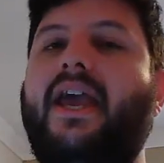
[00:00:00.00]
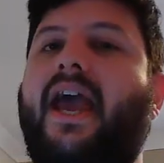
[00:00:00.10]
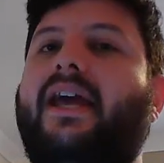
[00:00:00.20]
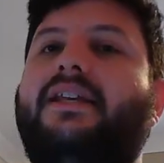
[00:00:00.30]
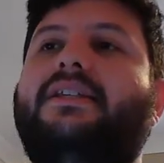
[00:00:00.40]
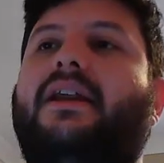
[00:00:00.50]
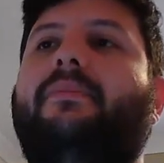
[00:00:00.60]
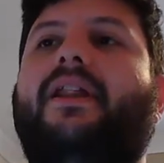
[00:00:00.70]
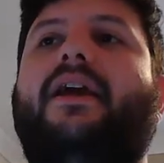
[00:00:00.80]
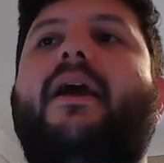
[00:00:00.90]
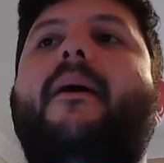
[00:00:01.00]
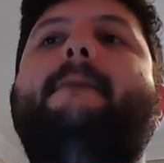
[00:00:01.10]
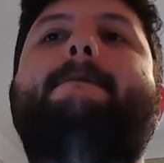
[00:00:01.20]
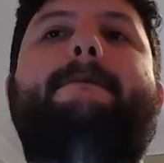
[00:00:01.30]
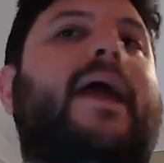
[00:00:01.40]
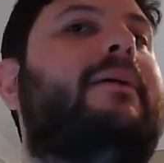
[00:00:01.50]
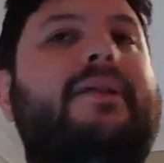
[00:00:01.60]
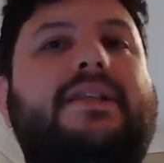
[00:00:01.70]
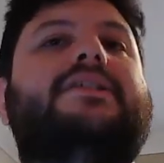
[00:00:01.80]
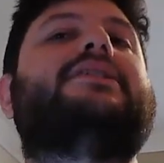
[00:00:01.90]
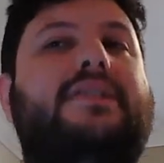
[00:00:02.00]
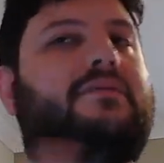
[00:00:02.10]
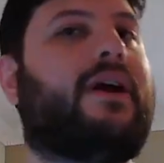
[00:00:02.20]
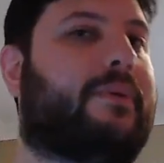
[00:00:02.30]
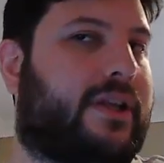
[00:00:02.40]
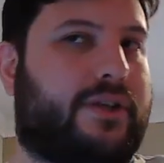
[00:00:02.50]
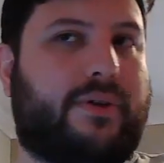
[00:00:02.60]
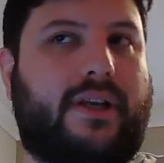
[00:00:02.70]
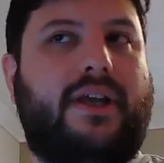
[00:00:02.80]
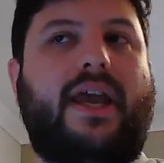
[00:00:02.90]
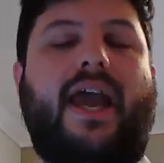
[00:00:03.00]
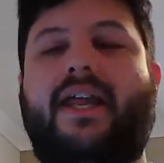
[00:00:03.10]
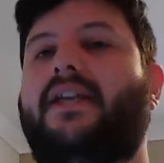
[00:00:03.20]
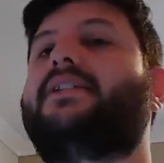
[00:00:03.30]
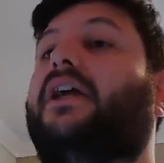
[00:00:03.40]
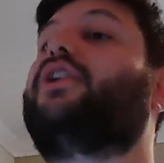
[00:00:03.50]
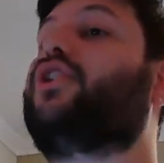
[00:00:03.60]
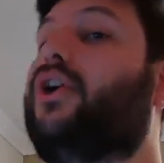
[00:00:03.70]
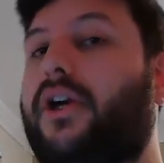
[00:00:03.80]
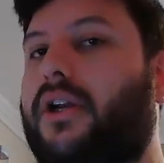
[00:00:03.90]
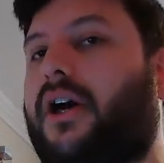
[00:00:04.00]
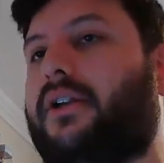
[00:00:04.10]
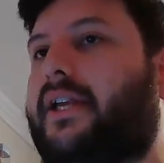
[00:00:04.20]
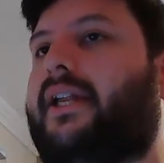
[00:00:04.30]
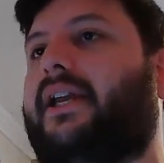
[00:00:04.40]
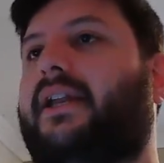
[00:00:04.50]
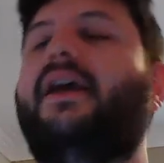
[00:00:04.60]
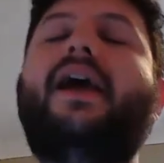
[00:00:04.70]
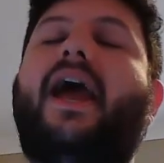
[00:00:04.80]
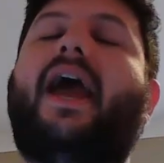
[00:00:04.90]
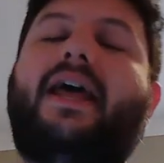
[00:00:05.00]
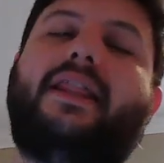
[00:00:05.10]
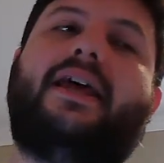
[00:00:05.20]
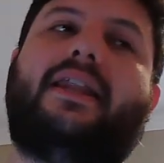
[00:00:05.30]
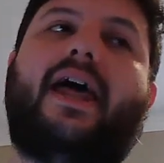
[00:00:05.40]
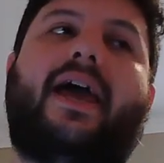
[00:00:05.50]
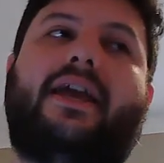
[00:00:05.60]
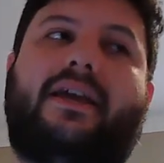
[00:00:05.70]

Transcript: and he's gonna be like, maybe this isn't the right way to do it, and he's gonna turn on Gideon, and then like,